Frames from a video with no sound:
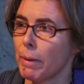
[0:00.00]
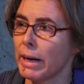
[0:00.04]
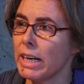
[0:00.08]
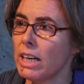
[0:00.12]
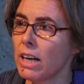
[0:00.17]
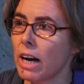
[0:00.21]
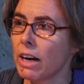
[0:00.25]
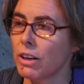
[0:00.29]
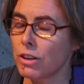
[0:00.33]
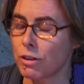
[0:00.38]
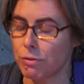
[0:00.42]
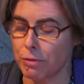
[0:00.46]

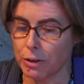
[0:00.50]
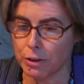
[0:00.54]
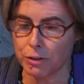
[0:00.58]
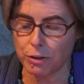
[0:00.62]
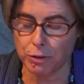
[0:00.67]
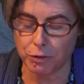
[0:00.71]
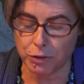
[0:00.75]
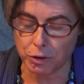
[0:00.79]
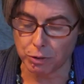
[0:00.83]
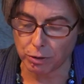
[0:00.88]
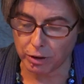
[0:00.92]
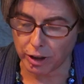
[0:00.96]
large
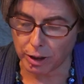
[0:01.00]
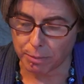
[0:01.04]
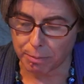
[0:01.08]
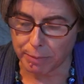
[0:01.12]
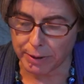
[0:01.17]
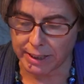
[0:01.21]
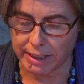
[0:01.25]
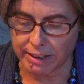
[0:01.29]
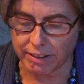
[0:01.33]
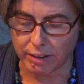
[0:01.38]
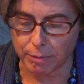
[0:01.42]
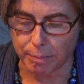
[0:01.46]
fossil fuel
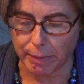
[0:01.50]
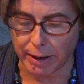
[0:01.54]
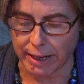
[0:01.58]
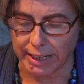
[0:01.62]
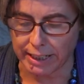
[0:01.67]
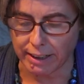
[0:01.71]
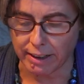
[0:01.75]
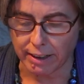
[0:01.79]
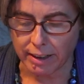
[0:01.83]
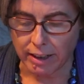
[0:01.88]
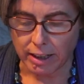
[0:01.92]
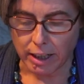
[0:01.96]
companies,
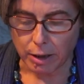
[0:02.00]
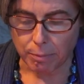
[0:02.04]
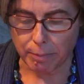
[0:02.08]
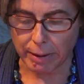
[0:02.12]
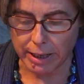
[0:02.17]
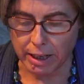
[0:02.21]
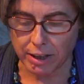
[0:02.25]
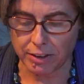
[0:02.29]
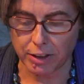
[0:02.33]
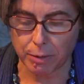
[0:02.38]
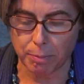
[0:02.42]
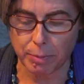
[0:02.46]
by
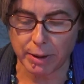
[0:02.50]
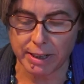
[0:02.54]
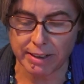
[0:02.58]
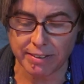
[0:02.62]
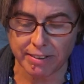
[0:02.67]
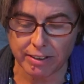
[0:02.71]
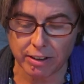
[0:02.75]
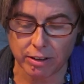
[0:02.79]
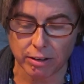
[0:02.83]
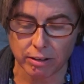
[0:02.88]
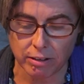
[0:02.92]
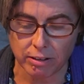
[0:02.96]
other
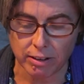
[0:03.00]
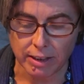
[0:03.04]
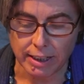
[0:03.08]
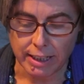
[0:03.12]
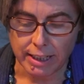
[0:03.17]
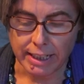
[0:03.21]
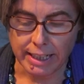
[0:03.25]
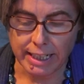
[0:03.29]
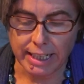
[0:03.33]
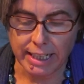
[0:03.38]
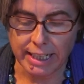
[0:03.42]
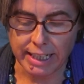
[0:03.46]
political
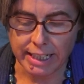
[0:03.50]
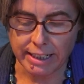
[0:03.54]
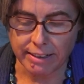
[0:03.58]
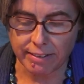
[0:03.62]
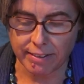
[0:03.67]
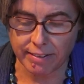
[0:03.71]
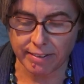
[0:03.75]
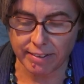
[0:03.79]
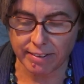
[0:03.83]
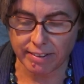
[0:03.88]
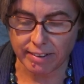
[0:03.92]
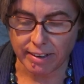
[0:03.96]

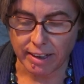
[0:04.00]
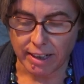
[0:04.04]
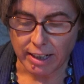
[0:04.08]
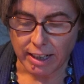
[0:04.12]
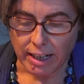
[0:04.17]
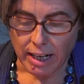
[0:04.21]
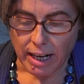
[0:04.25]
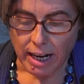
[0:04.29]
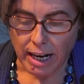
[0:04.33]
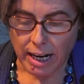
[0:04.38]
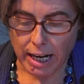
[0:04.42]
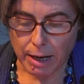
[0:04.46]
elites.
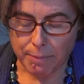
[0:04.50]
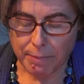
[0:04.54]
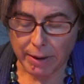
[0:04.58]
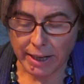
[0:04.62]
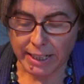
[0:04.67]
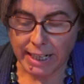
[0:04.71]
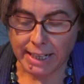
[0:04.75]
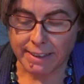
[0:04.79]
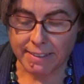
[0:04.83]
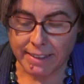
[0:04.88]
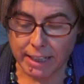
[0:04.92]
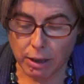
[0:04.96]
And
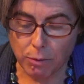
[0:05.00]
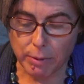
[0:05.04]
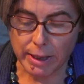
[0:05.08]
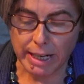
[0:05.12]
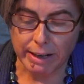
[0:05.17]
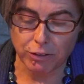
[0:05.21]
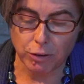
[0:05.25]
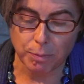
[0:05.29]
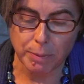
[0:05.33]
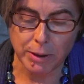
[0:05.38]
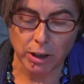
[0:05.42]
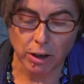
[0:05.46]
I think we
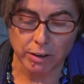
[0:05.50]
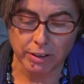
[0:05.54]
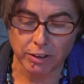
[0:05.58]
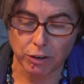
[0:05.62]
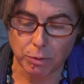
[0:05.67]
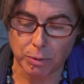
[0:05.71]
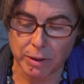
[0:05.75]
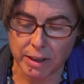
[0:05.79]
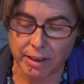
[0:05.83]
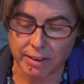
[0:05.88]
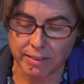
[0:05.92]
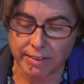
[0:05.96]
have to be
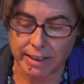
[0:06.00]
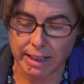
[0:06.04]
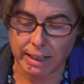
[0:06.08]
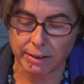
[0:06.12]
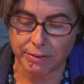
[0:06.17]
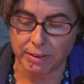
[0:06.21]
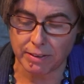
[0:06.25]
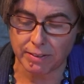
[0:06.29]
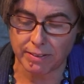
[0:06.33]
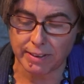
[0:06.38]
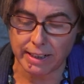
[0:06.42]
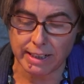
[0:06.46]
honest with
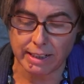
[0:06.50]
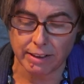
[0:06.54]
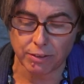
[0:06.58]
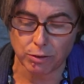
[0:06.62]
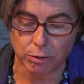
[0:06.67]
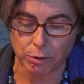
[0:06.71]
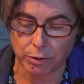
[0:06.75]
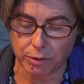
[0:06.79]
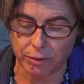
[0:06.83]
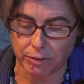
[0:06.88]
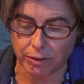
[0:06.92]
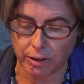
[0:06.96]
ourselves and say there's
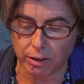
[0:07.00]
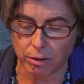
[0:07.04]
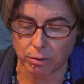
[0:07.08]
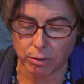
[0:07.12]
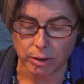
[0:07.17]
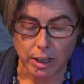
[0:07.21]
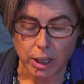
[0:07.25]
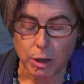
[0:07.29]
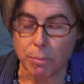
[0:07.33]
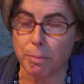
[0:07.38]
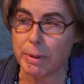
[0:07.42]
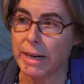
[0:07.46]
also
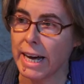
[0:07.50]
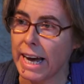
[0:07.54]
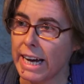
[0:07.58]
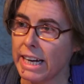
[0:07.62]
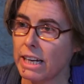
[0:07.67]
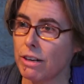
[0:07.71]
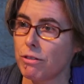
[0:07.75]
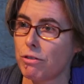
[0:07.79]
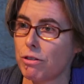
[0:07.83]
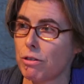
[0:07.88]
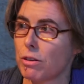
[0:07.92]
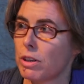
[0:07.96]

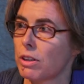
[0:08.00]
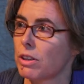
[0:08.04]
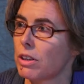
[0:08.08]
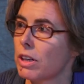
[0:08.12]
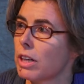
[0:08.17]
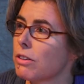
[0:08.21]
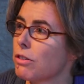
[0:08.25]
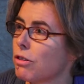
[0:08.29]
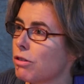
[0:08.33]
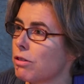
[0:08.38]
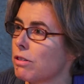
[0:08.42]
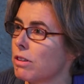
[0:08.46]
behavioural and
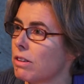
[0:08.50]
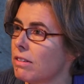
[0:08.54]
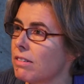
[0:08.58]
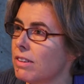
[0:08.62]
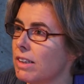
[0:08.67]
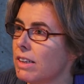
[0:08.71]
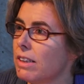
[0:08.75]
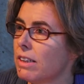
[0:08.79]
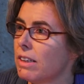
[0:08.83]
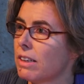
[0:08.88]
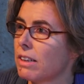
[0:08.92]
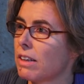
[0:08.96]
cultural
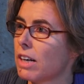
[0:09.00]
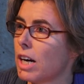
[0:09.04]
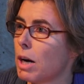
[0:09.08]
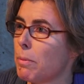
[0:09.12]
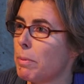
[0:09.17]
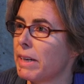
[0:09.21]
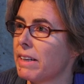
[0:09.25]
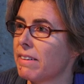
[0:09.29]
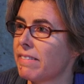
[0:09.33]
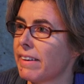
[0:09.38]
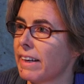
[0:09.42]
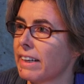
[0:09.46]

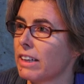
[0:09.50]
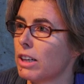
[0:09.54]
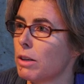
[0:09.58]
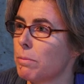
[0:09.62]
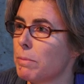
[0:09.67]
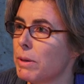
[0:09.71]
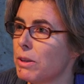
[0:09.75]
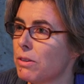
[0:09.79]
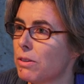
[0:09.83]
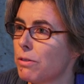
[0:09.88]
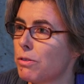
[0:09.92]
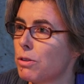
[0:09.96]
carbon
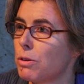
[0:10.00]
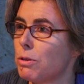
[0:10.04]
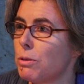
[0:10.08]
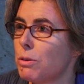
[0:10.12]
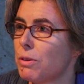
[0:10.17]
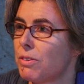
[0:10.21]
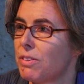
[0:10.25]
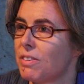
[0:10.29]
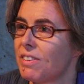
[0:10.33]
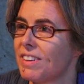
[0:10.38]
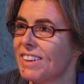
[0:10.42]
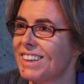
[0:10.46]
entanglement. Of
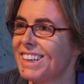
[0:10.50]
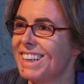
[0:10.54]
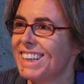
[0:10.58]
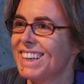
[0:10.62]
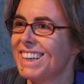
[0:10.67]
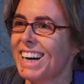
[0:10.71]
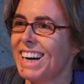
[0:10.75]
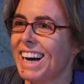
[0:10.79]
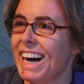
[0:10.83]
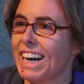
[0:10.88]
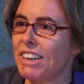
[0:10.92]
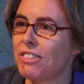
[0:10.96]
course,
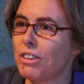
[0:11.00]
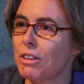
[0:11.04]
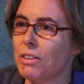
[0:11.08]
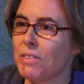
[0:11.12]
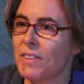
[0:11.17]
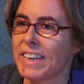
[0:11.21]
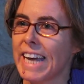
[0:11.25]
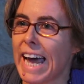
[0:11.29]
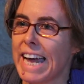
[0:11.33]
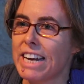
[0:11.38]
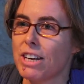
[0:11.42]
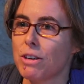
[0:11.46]
I don't
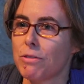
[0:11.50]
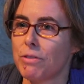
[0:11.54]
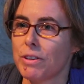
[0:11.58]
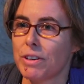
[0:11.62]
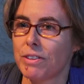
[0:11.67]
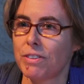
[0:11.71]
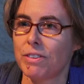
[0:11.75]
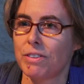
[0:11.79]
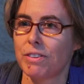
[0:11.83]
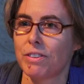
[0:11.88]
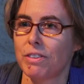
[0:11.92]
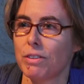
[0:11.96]
think any of
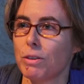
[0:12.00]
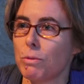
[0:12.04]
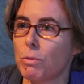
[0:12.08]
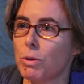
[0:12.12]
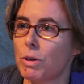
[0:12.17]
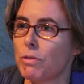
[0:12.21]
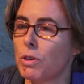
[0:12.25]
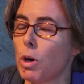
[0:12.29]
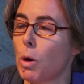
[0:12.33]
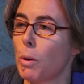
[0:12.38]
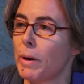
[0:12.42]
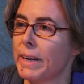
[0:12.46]
us would
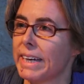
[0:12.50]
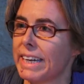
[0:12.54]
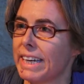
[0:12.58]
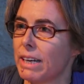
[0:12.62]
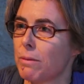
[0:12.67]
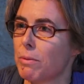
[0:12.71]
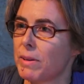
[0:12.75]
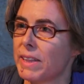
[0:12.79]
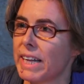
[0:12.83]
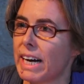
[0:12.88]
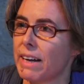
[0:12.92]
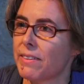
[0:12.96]
have got
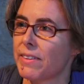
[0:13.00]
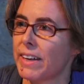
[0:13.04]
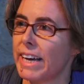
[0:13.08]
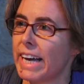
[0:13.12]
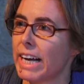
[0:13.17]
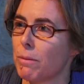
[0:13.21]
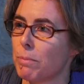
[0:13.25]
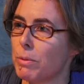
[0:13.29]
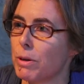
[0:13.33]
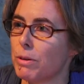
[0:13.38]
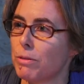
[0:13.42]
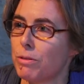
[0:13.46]
here without the
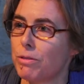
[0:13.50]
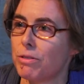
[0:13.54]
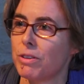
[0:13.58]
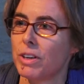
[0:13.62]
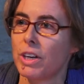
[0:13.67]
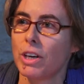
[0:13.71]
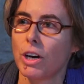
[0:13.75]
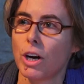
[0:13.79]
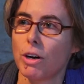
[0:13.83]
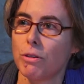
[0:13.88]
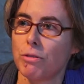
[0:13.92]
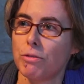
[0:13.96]
help of
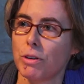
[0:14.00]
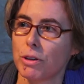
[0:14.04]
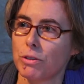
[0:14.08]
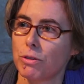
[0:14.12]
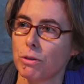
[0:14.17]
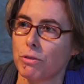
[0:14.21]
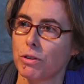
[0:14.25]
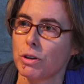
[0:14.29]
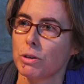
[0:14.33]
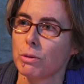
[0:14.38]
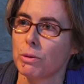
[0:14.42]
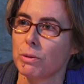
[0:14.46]

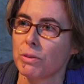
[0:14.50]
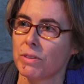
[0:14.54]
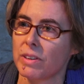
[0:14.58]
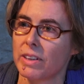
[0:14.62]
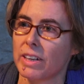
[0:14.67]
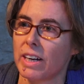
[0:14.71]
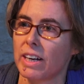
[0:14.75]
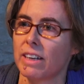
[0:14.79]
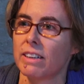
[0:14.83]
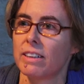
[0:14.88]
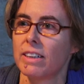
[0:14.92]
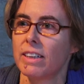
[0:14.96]
fossil fuels in
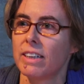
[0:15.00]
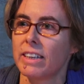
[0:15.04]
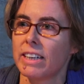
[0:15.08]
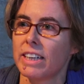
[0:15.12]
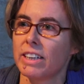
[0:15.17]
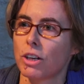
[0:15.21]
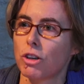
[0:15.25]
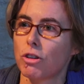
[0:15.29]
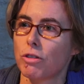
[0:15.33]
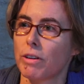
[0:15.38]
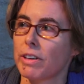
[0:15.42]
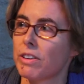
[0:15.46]
our
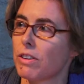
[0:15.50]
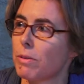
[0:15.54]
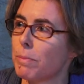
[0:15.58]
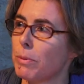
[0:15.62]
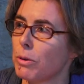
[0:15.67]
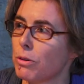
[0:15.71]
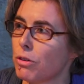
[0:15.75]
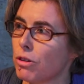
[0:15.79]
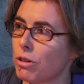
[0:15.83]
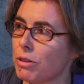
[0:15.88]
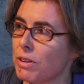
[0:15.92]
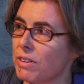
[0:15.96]

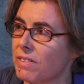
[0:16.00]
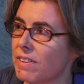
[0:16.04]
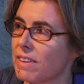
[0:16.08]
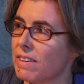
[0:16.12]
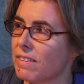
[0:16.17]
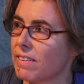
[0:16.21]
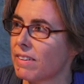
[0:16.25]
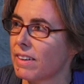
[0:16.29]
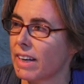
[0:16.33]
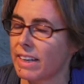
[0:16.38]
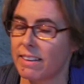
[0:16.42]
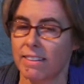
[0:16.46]
transport
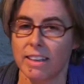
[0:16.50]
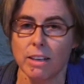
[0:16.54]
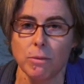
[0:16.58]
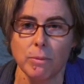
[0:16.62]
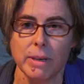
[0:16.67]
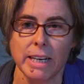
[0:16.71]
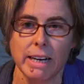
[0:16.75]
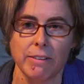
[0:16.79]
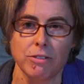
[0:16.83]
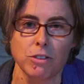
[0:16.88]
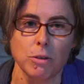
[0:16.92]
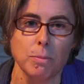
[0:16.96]
choices, and I think
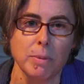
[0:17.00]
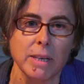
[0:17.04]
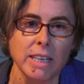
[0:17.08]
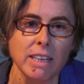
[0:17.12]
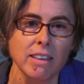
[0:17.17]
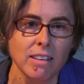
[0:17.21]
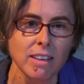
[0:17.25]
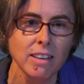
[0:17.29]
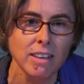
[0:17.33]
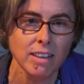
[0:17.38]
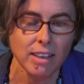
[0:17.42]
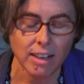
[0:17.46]
we have to be
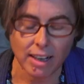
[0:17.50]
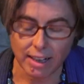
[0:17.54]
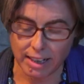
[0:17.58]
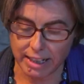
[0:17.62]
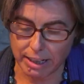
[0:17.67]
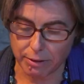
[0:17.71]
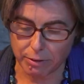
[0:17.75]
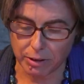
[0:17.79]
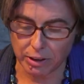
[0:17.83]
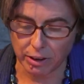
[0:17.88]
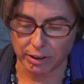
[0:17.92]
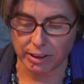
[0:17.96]

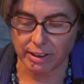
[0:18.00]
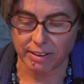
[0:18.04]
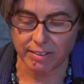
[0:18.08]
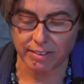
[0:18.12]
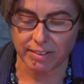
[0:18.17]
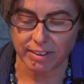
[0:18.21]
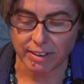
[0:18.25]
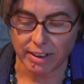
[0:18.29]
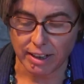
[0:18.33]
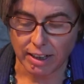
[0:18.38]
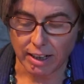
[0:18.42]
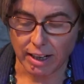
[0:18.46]
clear and
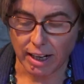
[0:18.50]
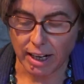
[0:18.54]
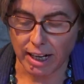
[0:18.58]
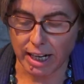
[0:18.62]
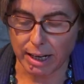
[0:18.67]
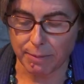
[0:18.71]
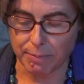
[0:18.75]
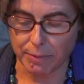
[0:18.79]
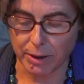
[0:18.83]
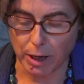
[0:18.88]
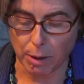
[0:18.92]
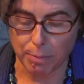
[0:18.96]
honest
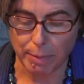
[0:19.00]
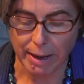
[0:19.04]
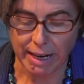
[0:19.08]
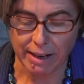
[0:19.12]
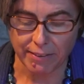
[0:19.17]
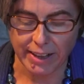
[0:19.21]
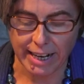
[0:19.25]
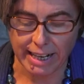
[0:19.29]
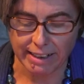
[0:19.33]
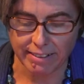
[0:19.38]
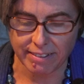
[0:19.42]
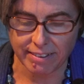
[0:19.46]

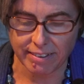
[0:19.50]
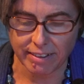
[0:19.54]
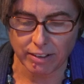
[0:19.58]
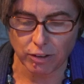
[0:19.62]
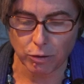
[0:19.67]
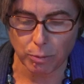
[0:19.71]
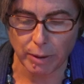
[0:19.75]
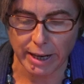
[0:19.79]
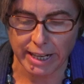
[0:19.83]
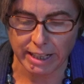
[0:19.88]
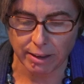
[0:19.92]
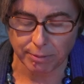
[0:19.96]
about that
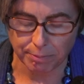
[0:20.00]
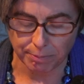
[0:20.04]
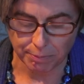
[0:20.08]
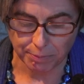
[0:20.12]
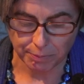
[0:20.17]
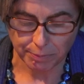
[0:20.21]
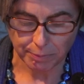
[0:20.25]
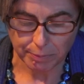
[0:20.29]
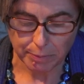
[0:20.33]
as well.